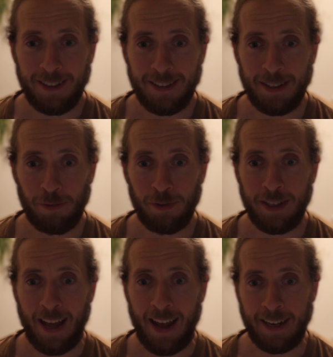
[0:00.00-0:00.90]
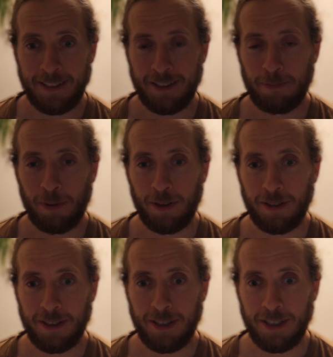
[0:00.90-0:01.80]
different access
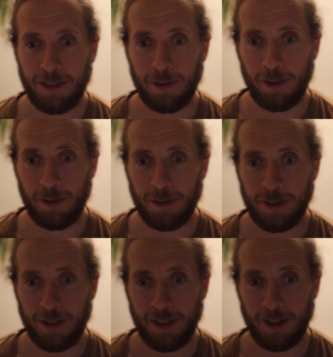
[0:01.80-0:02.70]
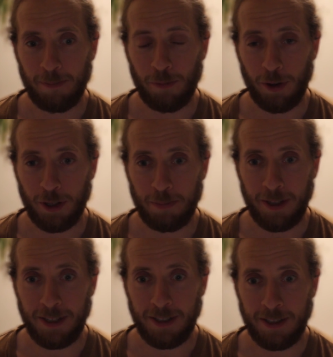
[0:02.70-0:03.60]
policies to those
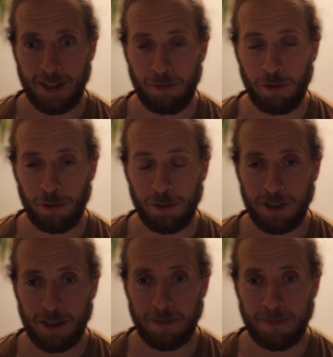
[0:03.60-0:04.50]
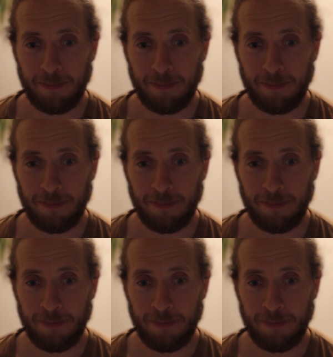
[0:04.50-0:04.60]
workspaces and folders.